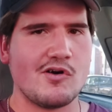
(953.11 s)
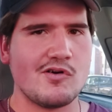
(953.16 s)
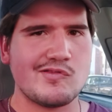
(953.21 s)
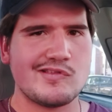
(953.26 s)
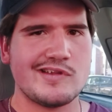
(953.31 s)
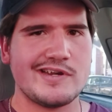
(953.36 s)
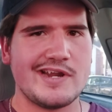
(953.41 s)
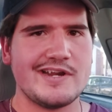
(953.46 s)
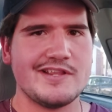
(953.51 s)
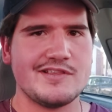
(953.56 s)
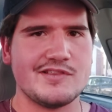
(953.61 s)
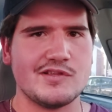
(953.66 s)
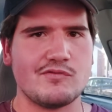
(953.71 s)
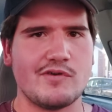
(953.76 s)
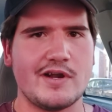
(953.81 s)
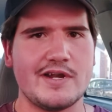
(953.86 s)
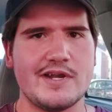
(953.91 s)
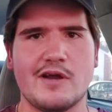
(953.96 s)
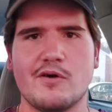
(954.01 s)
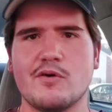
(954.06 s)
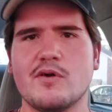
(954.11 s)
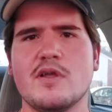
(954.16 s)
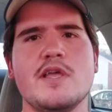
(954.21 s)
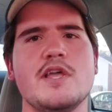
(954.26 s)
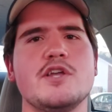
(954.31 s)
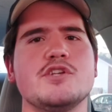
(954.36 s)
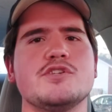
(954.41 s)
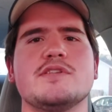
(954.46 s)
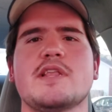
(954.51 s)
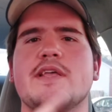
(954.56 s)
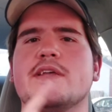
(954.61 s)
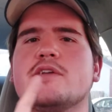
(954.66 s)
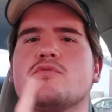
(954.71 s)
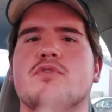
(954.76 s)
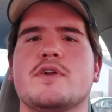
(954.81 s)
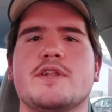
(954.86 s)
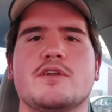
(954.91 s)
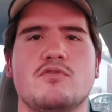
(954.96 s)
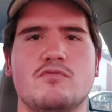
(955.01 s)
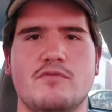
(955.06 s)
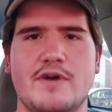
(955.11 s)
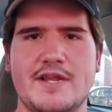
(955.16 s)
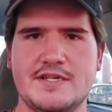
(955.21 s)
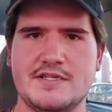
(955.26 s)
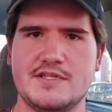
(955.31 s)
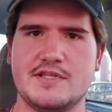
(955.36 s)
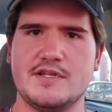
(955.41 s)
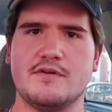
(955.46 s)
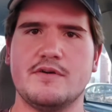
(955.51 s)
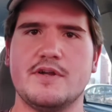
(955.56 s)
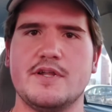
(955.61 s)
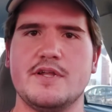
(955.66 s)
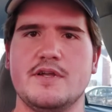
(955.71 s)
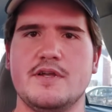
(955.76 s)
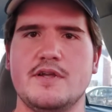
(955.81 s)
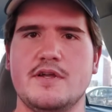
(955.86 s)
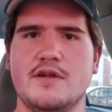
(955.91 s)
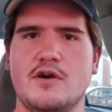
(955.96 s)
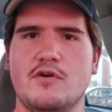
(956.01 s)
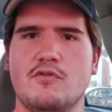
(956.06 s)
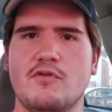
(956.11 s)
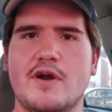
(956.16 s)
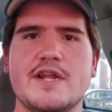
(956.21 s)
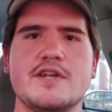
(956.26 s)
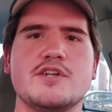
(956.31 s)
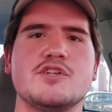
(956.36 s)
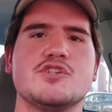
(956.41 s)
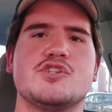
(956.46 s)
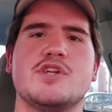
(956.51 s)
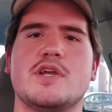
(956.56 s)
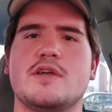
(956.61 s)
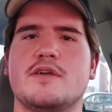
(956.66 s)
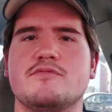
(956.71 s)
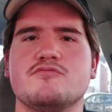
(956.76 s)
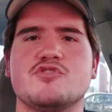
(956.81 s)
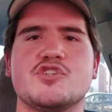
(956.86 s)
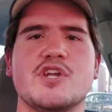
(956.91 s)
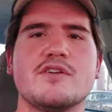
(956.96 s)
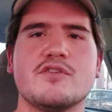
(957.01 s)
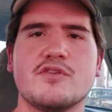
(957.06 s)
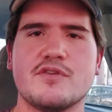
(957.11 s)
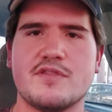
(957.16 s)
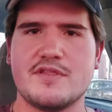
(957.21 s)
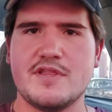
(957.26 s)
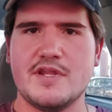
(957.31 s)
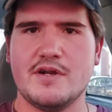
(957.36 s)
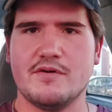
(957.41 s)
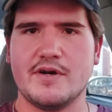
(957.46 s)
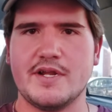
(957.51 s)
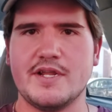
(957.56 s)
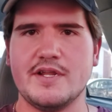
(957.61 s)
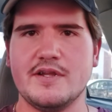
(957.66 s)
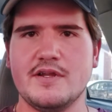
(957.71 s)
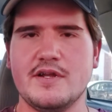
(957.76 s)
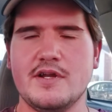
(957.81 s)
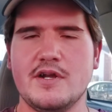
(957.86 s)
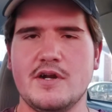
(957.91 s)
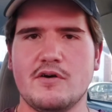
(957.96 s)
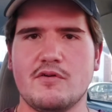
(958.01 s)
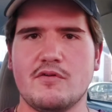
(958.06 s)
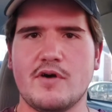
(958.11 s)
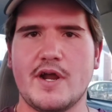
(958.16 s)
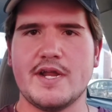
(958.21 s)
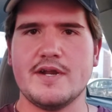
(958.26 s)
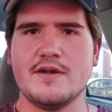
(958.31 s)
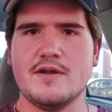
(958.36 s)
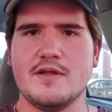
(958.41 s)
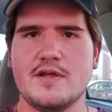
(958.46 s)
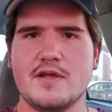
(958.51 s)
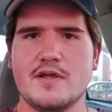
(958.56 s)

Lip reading: than anything right now, just like critical race theory, right? Gender theory, right?